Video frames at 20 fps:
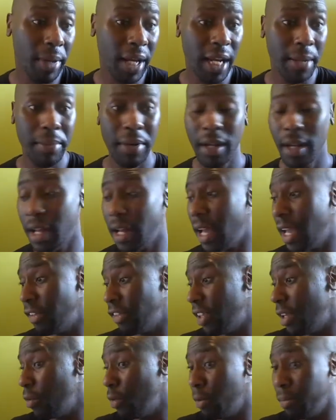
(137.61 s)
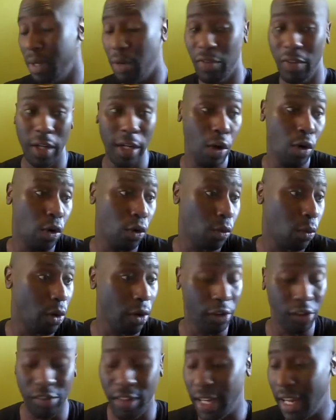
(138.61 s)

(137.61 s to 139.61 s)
paper as they would be with a gold watch.